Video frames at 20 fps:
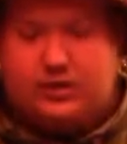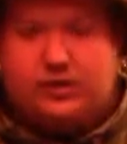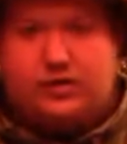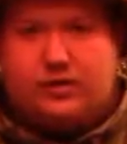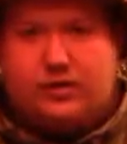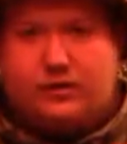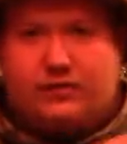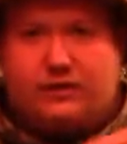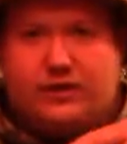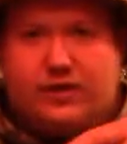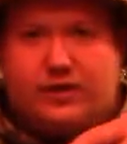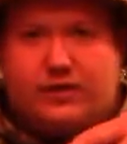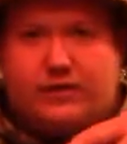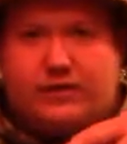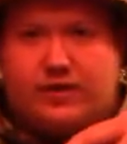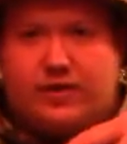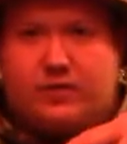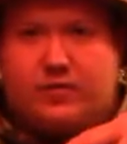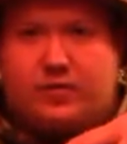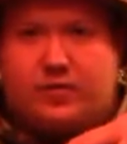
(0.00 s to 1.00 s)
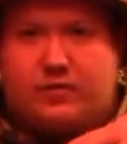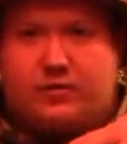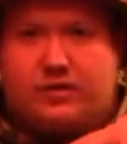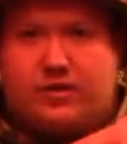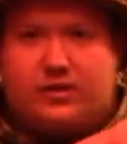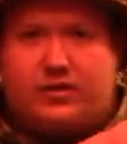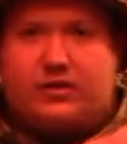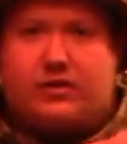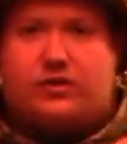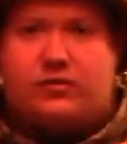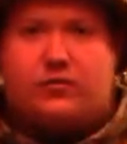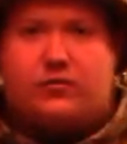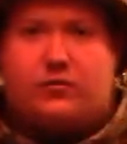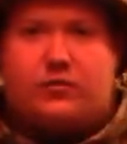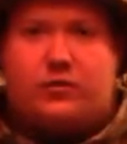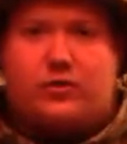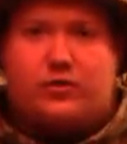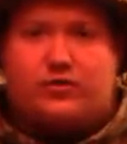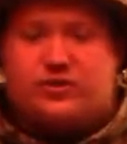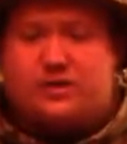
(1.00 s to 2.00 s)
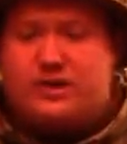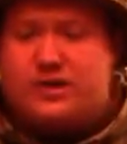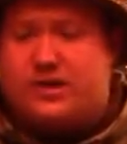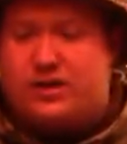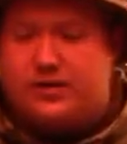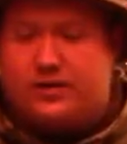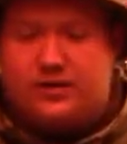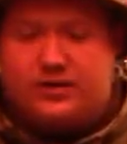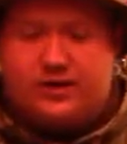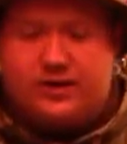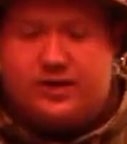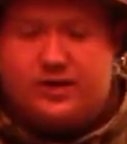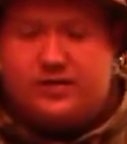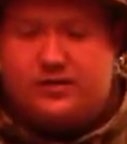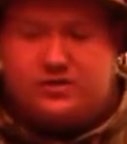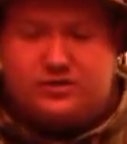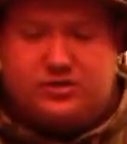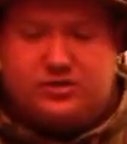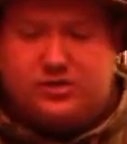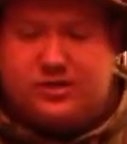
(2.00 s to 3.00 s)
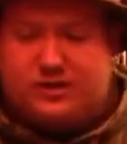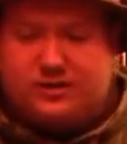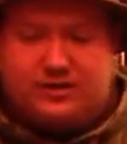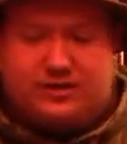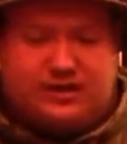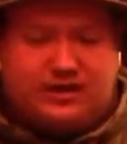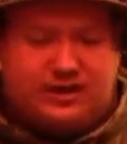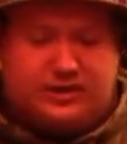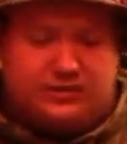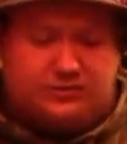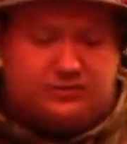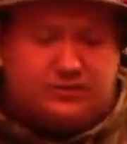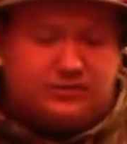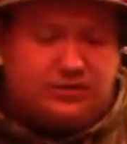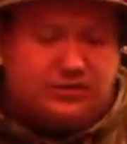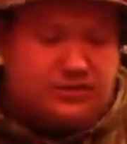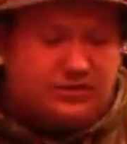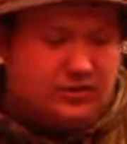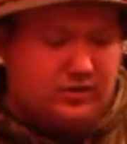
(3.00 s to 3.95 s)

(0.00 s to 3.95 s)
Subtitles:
the Favorite emblem in the reel seat, again, just like the last one.